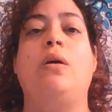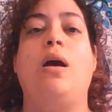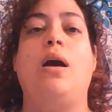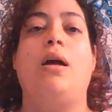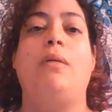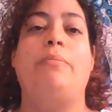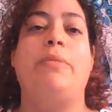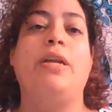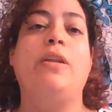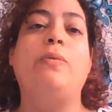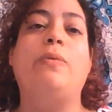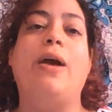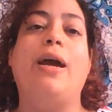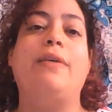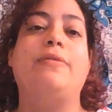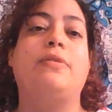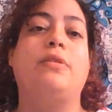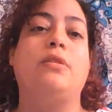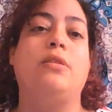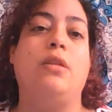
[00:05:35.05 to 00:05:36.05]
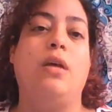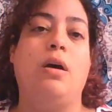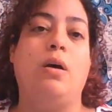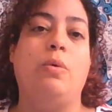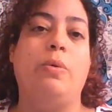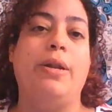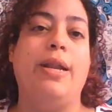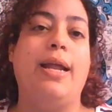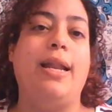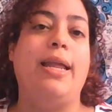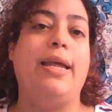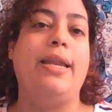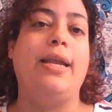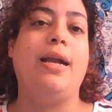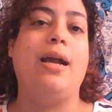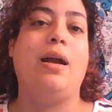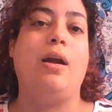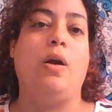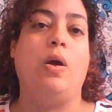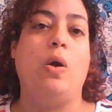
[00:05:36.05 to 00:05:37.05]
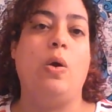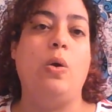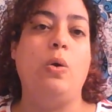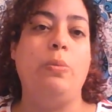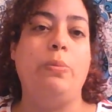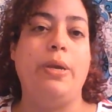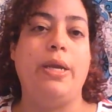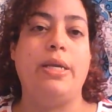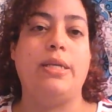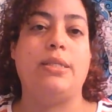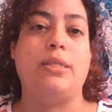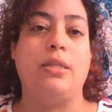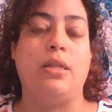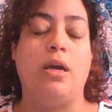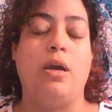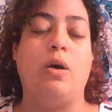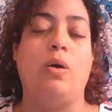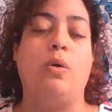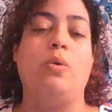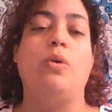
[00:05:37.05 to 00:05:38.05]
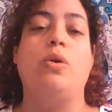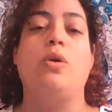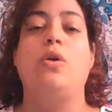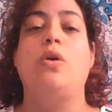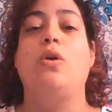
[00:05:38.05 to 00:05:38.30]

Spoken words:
our midwives know. We're not letting our OBs know.